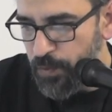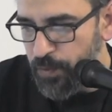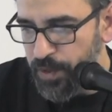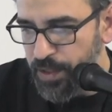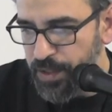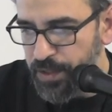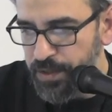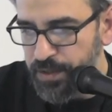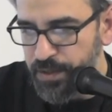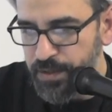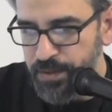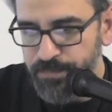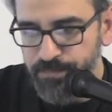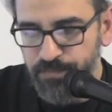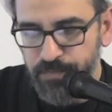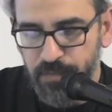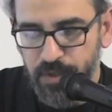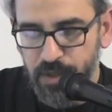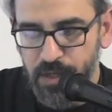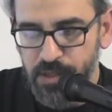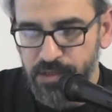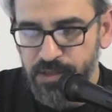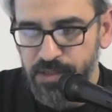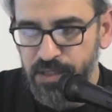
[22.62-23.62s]
When
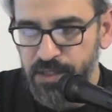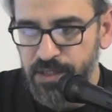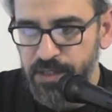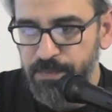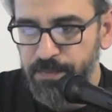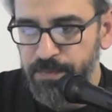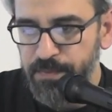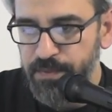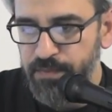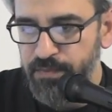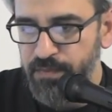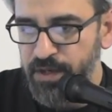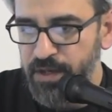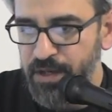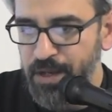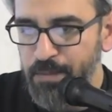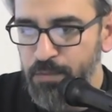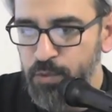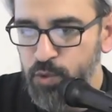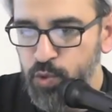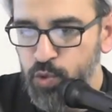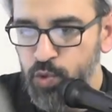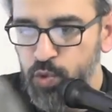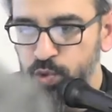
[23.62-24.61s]
Hazrat, when
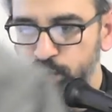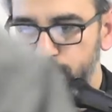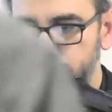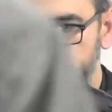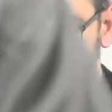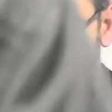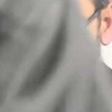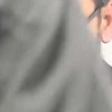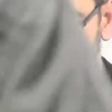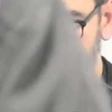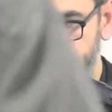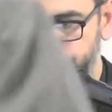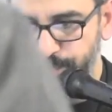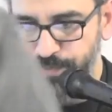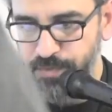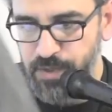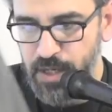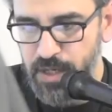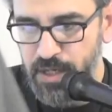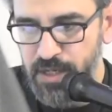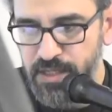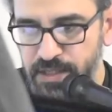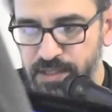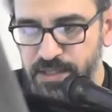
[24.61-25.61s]
Namrud
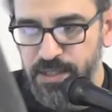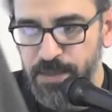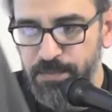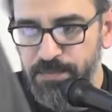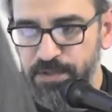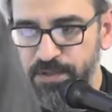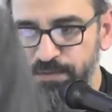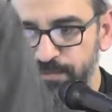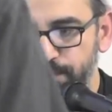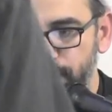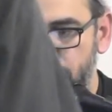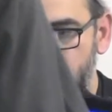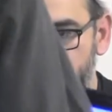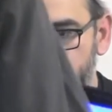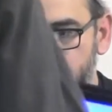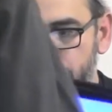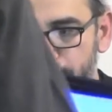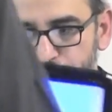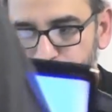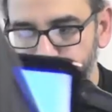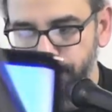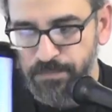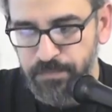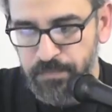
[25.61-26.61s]
lit up the
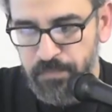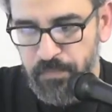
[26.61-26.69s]
fire